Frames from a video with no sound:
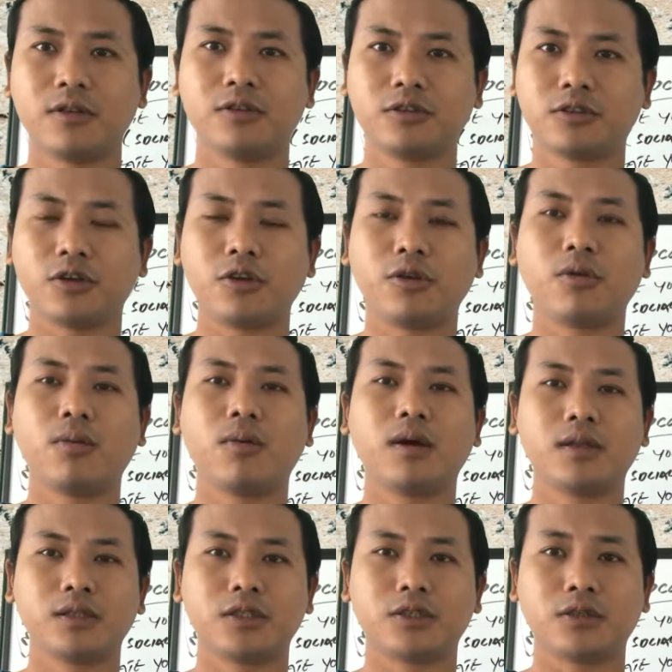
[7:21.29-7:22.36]
So you
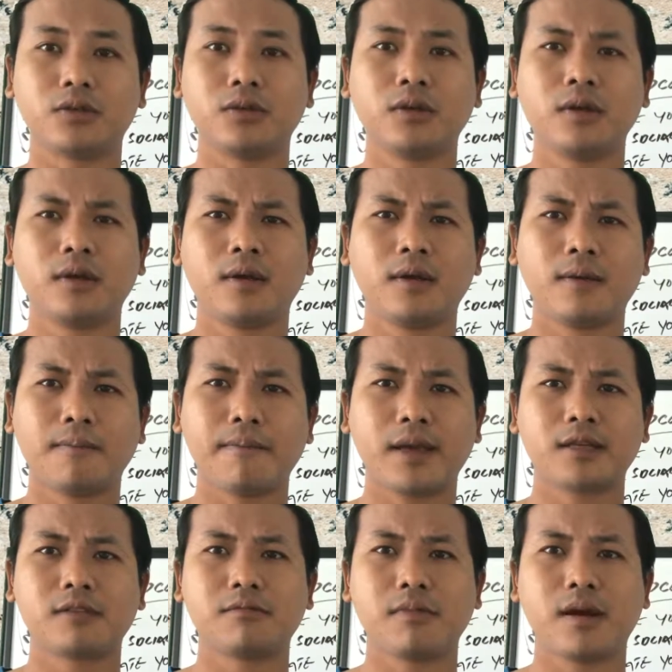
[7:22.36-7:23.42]
want to
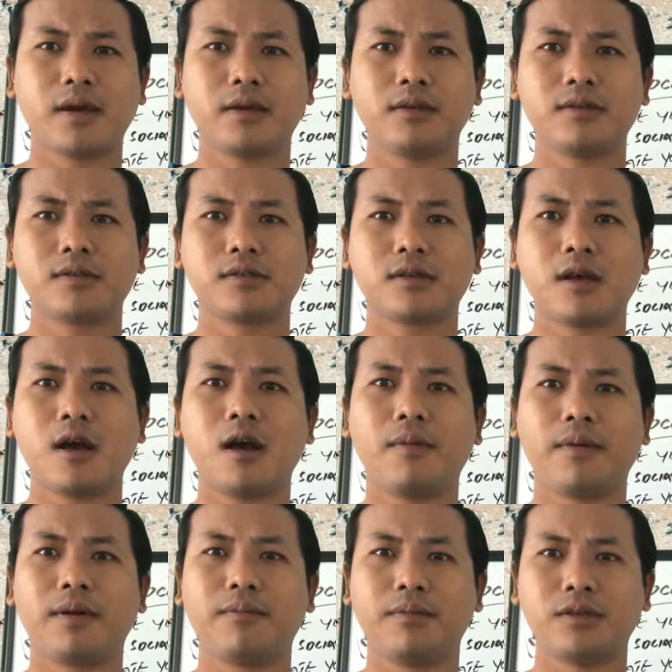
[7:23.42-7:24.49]
maximize how
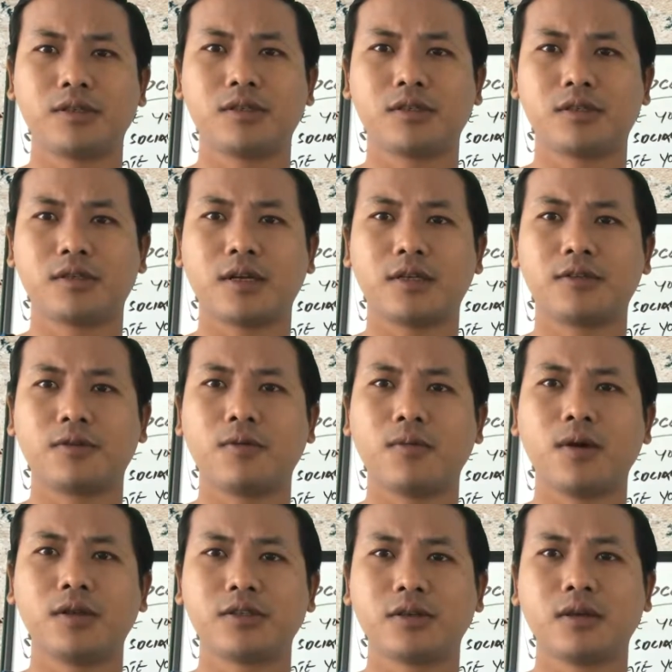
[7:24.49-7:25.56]
many business that you
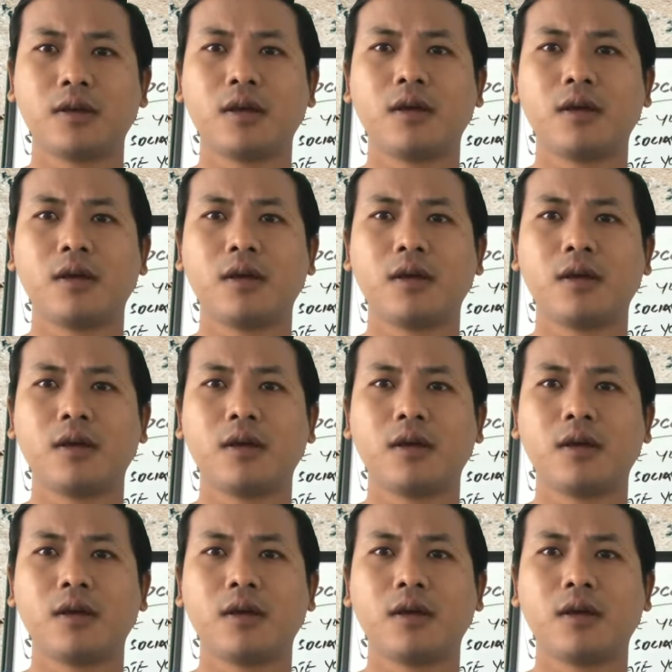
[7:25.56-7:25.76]
want